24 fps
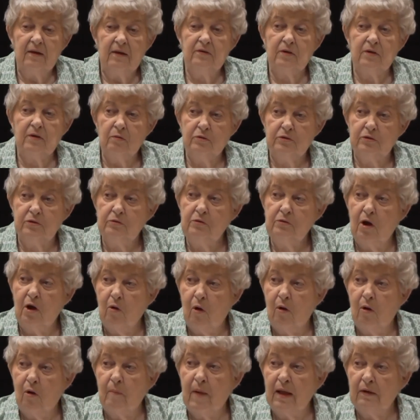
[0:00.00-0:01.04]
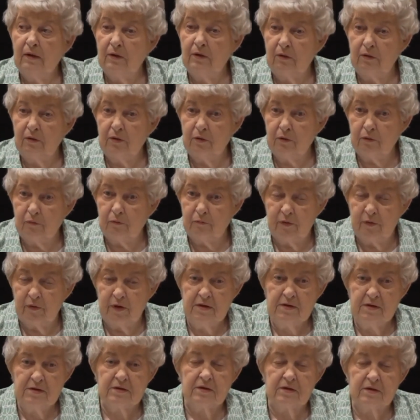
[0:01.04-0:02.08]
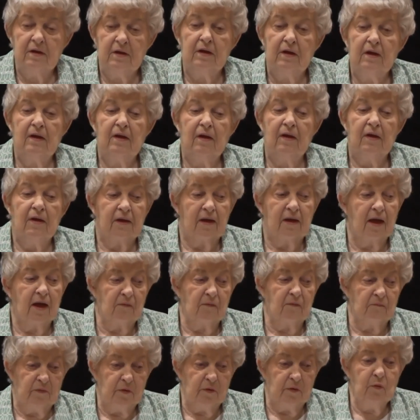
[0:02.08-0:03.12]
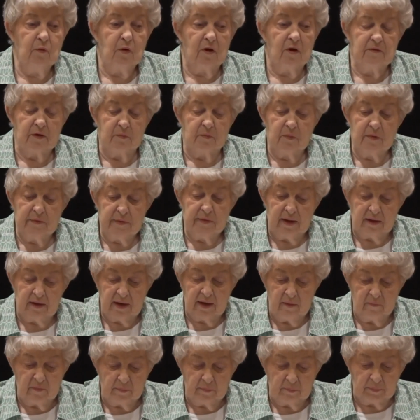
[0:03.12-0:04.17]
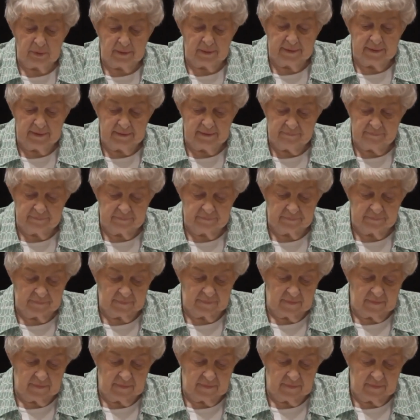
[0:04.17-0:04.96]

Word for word: And don't you know, all my little girlfriends got a view of it when they came to play.